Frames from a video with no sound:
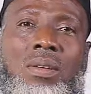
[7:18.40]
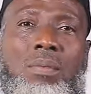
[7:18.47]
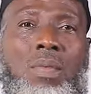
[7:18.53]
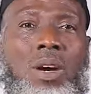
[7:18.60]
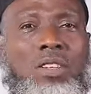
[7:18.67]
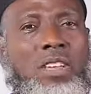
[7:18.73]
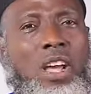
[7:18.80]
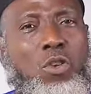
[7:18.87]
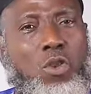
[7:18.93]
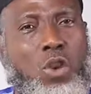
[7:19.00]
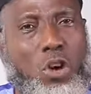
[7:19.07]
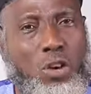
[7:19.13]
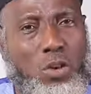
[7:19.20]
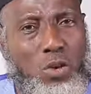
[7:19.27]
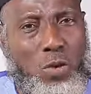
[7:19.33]
By the time
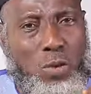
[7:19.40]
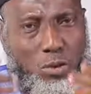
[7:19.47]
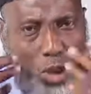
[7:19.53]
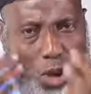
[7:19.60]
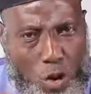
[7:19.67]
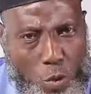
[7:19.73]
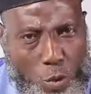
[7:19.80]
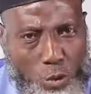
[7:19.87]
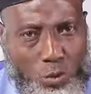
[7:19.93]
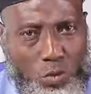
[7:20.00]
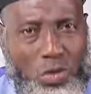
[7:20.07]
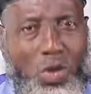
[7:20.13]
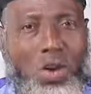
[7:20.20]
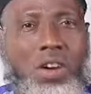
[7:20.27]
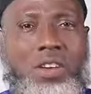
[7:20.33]
you sell goods
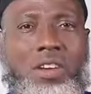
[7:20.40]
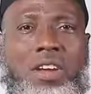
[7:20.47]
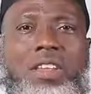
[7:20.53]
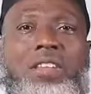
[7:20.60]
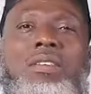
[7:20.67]
on credit